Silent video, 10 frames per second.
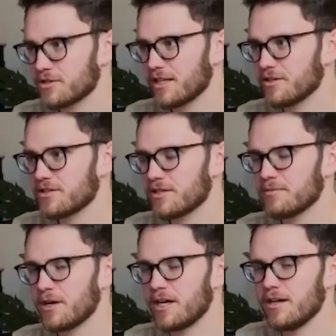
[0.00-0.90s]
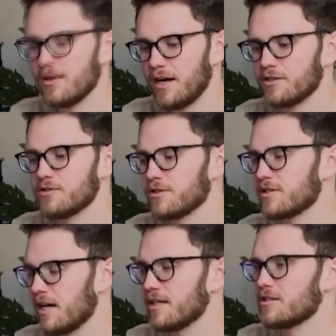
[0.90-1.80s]
your sales team, right? How did you
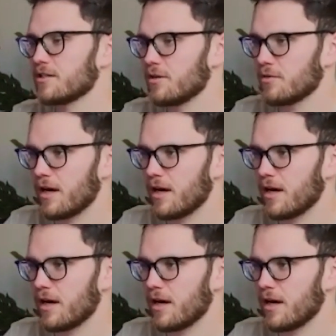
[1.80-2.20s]
decide to go